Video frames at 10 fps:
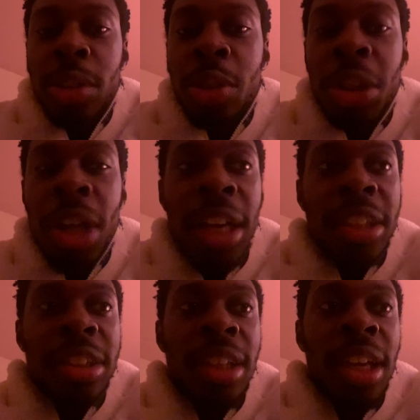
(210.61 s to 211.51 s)
tries
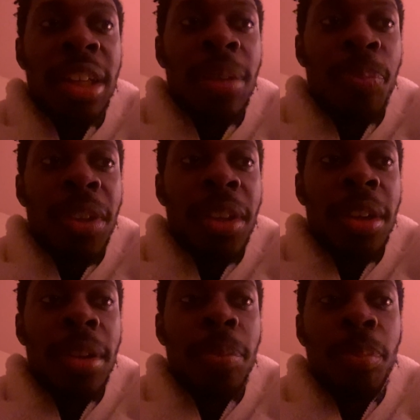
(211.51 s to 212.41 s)
to like
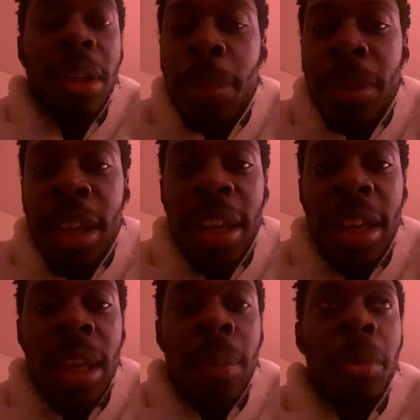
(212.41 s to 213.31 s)
manipulate
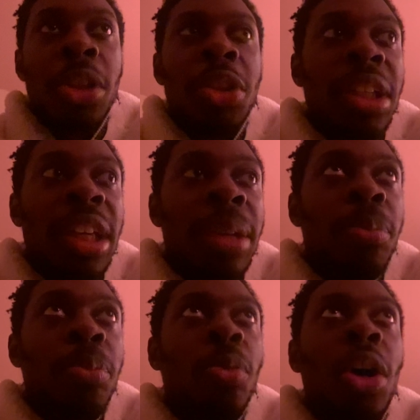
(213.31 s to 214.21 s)
him or treat
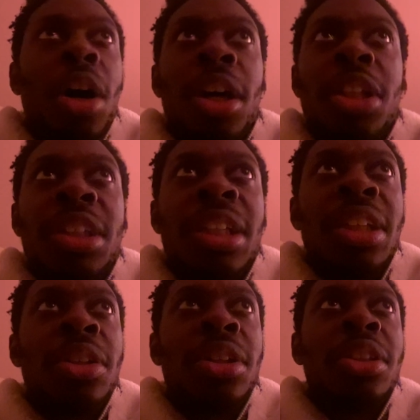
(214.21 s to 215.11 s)
him
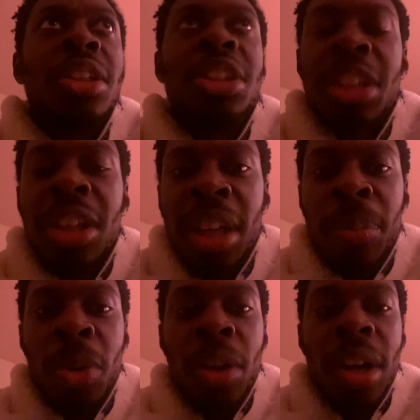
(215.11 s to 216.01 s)
harshly or just shit on
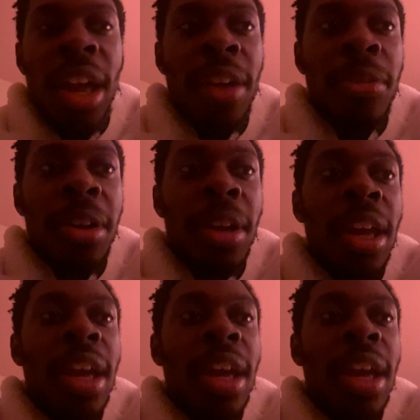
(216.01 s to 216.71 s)
him or whatever.